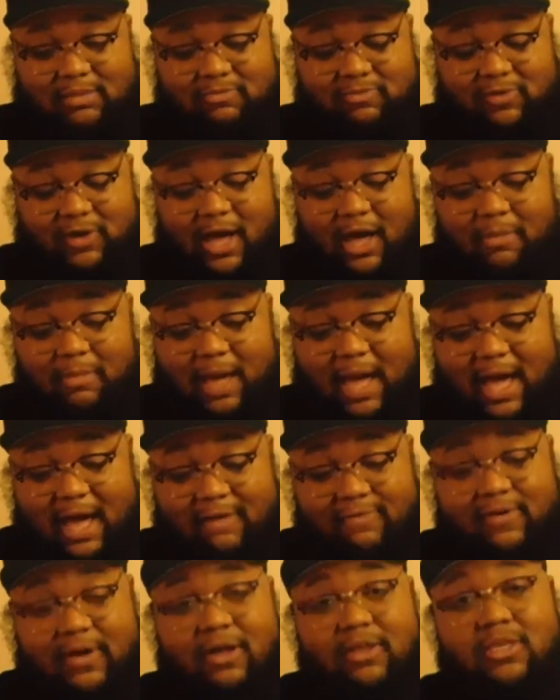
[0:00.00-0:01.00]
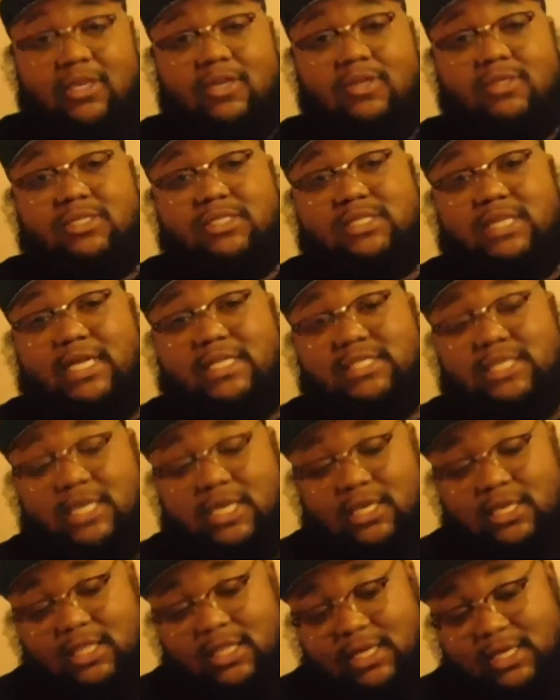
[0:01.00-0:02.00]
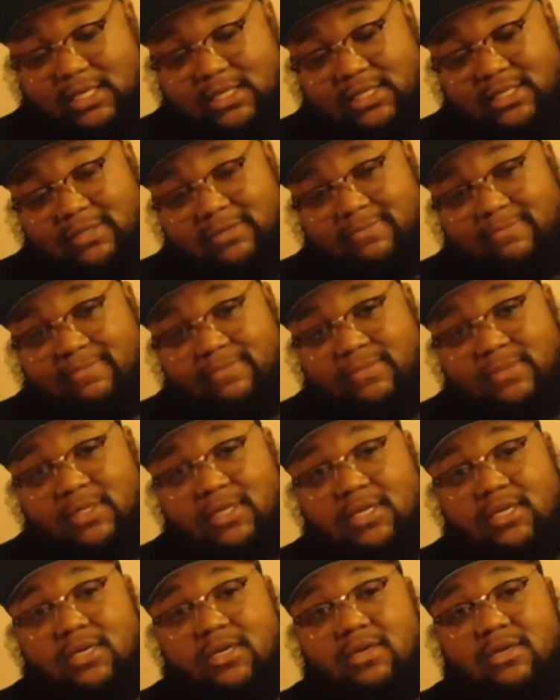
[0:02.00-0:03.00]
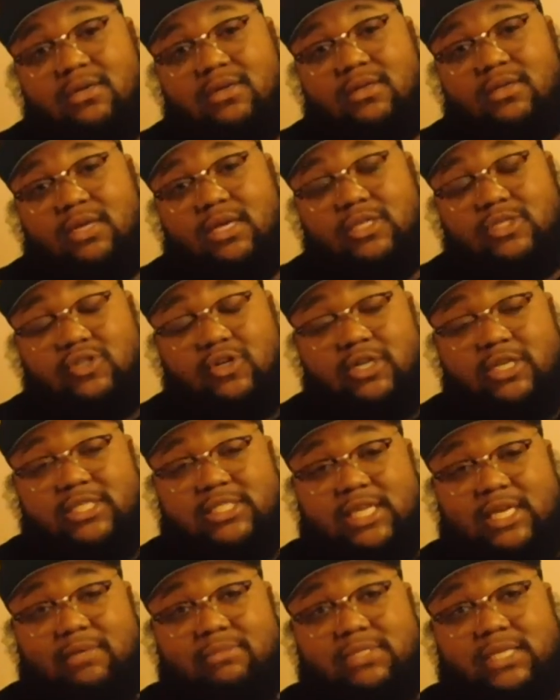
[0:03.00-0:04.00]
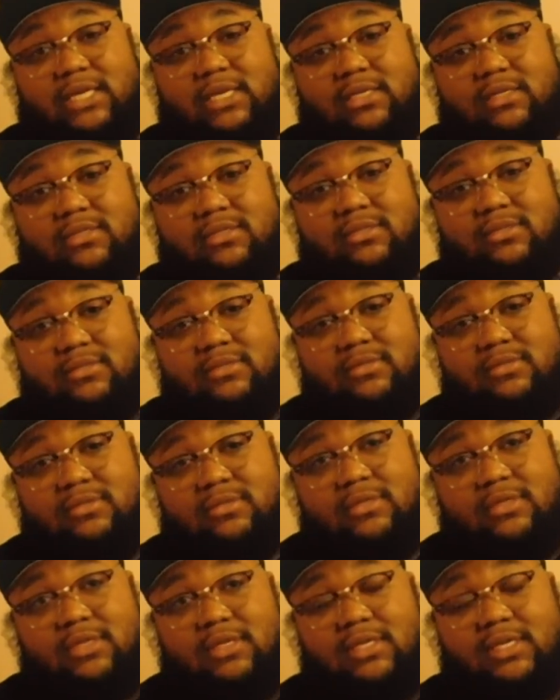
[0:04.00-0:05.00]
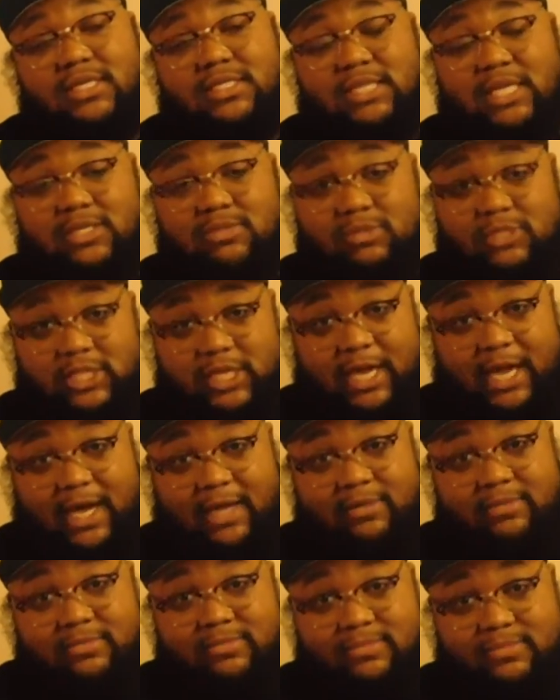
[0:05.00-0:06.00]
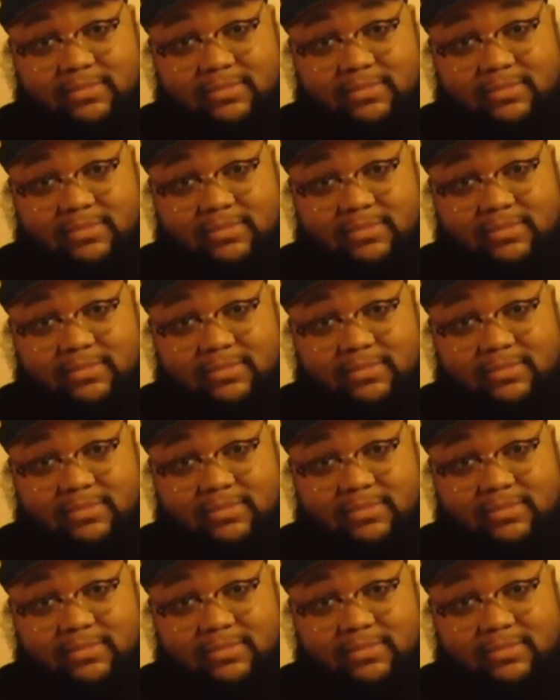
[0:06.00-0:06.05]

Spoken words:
For all my iPhone users, I tell you this. Enjoy your Samsung, because that's what you got.